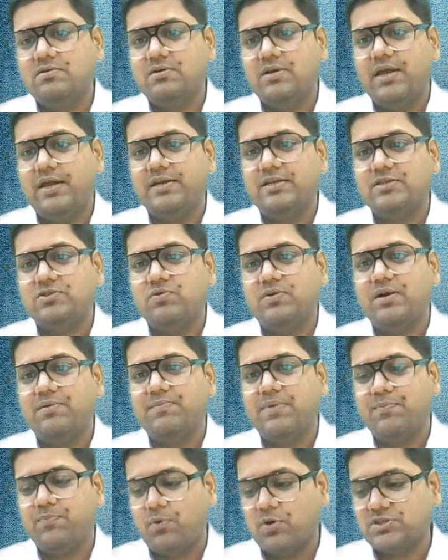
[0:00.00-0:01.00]
any student
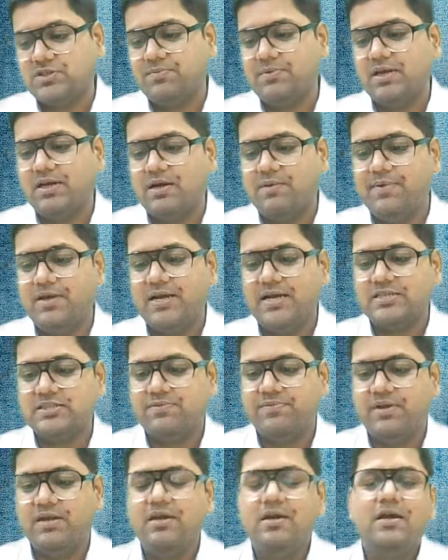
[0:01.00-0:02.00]
may possibly come and ask
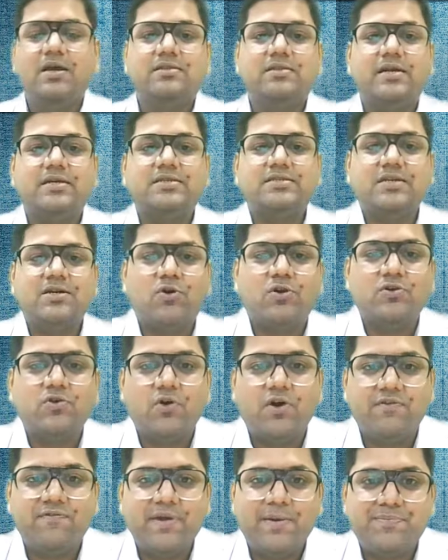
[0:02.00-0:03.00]
me that, sir, on
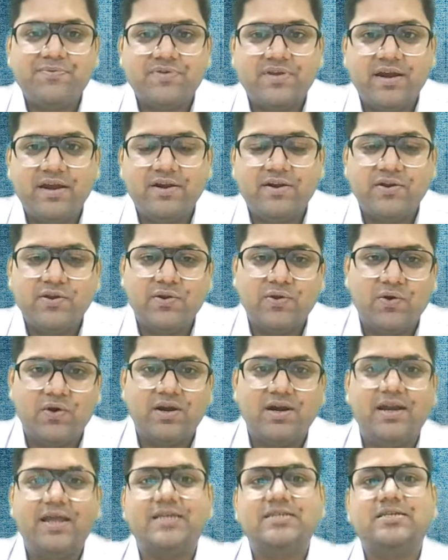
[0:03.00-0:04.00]
your website,
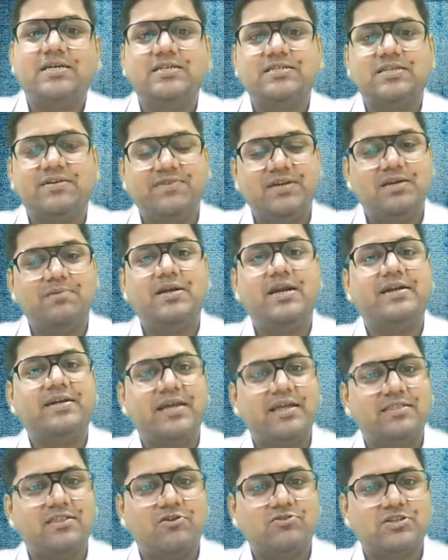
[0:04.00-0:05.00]
your lecture is available at
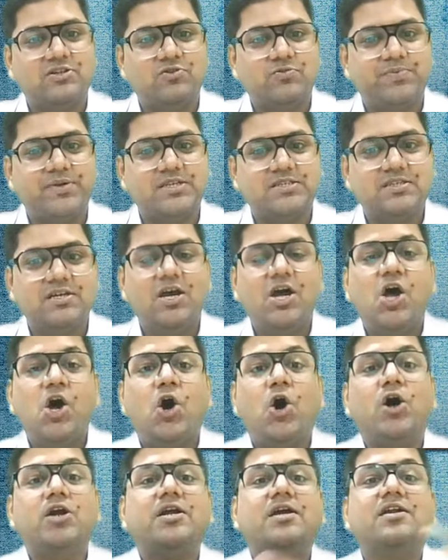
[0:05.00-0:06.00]
10,000 rupees.
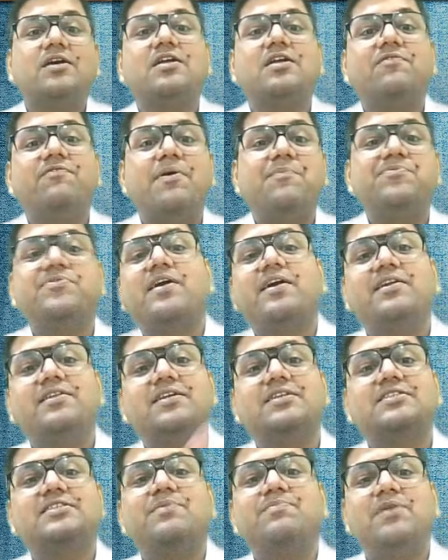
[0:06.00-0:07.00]
On another website,
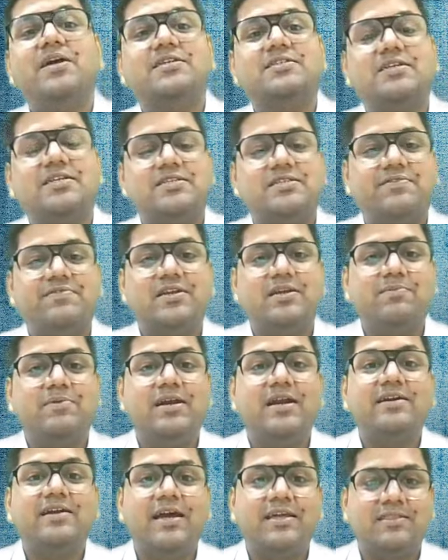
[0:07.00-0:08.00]
the same lecture is available
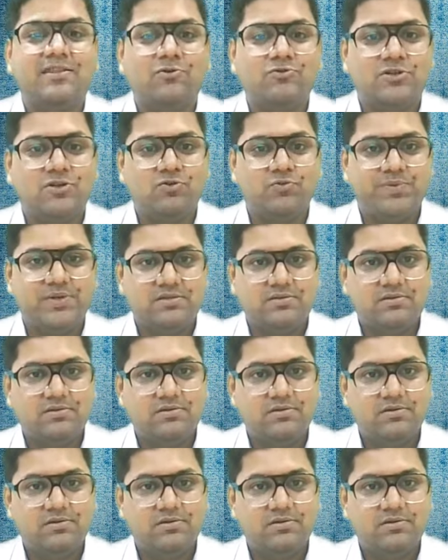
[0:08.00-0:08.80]
at 9,000 rupees.